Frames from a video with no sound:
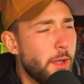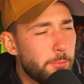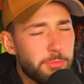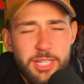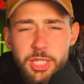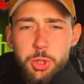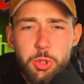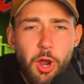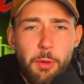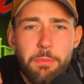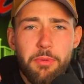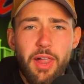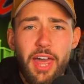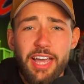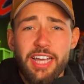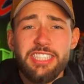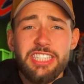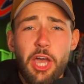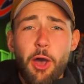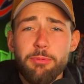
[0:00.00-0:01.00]
please drop a like
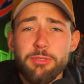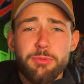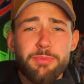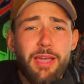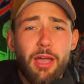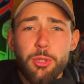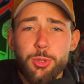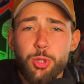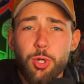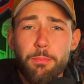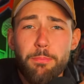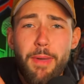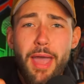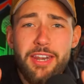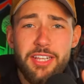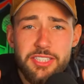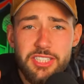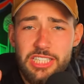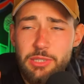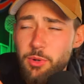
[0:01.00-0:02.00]
because it helps me out
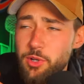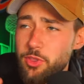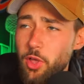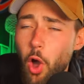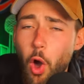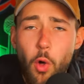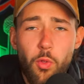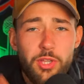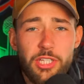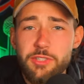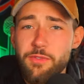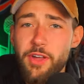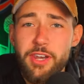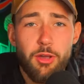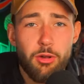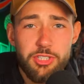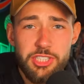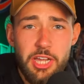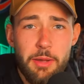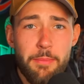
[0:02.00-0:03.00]
tremendously with all these
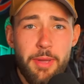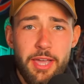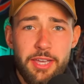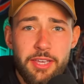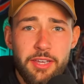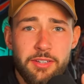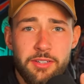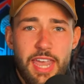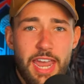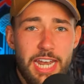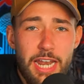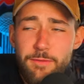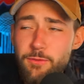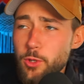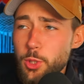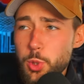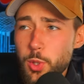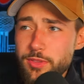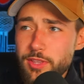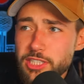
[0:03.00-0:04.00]
videos I'm making. And if you
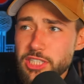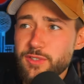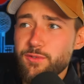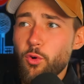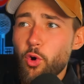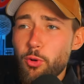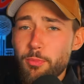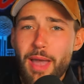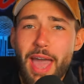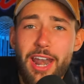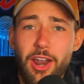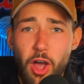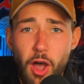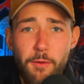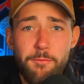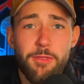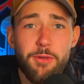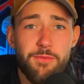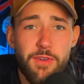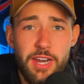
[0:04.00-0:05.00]
enjoyed this format
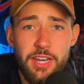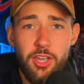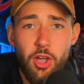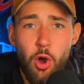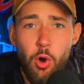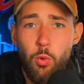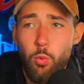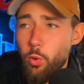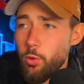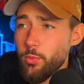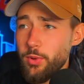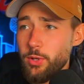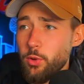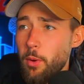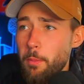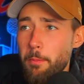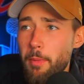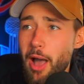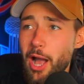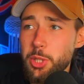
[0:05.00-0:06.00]
of the video, where we do a
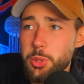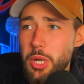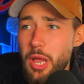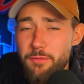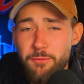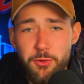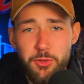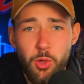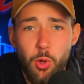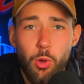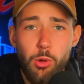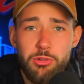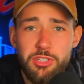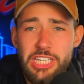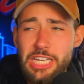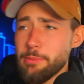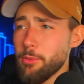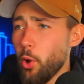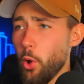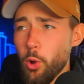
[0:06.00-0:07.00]
mock draft for the whole
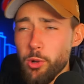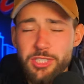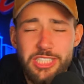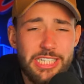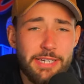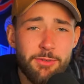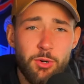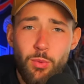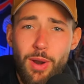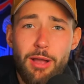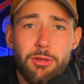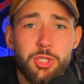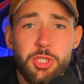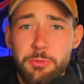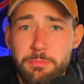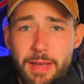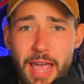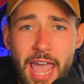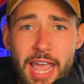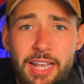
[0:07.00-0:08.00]
team, a whole seven round
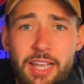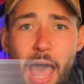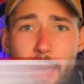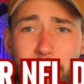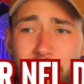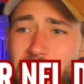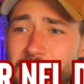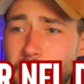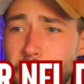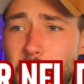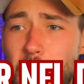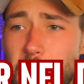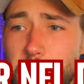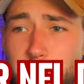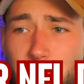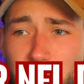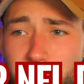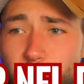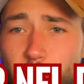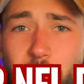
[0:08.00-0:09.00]
shebang, I'm making a mock
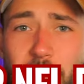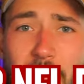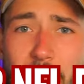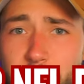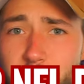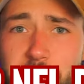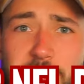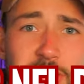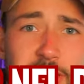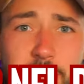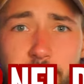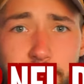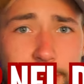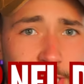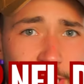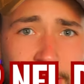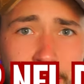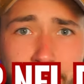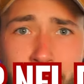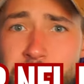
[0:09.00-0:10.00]
draft for every single
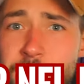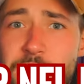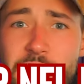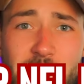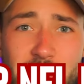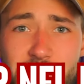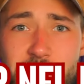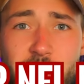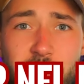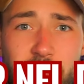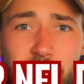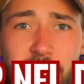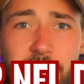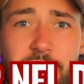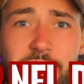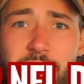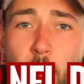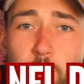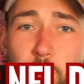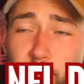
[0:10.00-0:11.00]
team in the
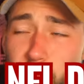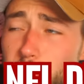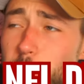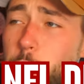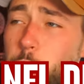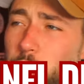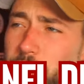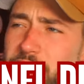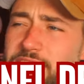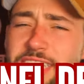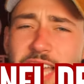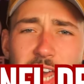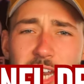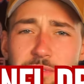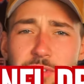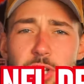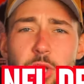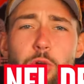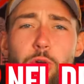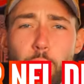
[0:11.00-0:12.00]
league. So if you enjoyed this kind of
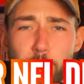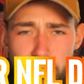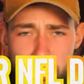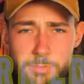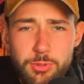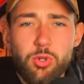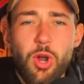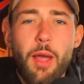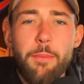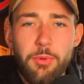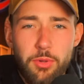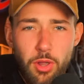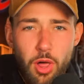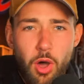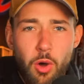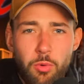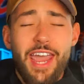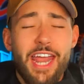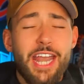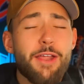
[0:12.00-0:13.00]
video, go subscribe
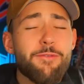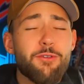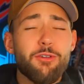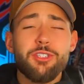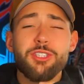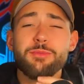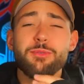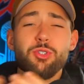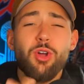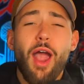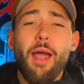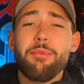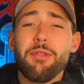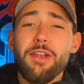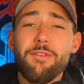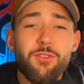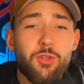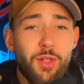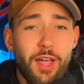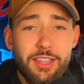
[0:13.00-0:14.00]
below. And if you subscribed and
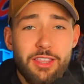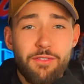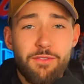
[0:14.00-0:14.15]
if you liked the